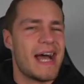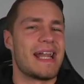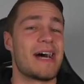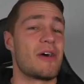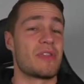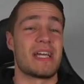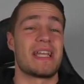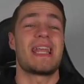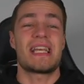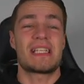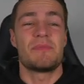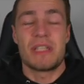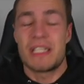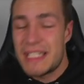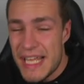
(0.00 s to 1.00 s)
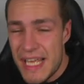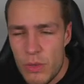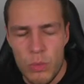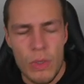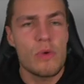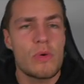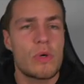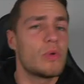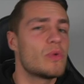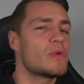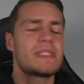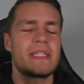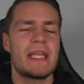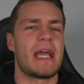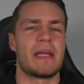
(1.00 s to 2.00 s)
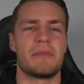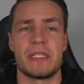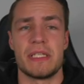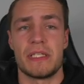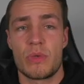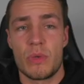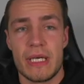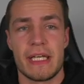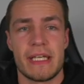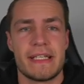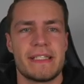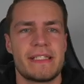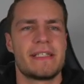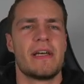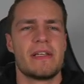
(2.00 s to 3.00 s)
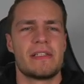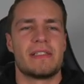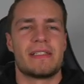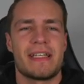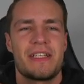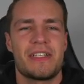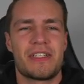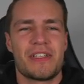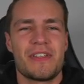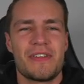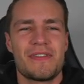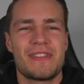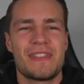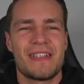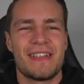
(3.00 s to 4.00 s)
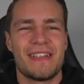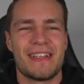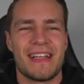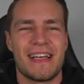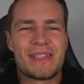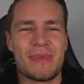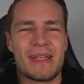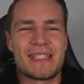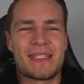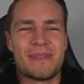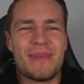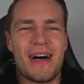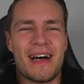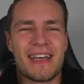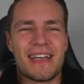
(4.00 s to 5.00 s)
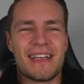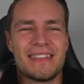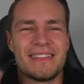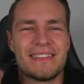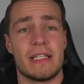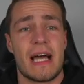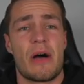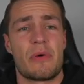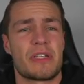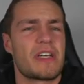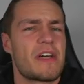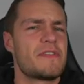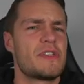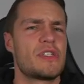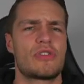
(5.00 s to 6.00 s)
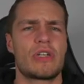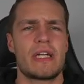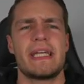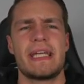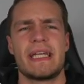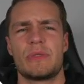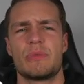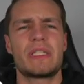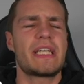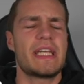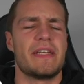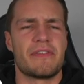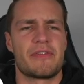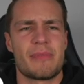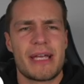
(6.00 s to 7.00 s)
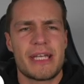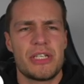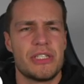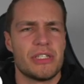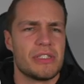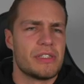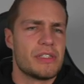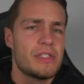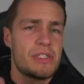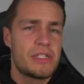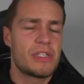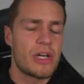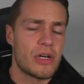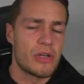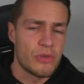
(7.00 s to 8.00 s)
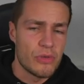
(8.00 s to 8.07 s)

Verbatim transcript: and how their next mistake will cause the AMC squeeze. So stay tuned and let's make some money. And now I want to dive straight in with the key information. So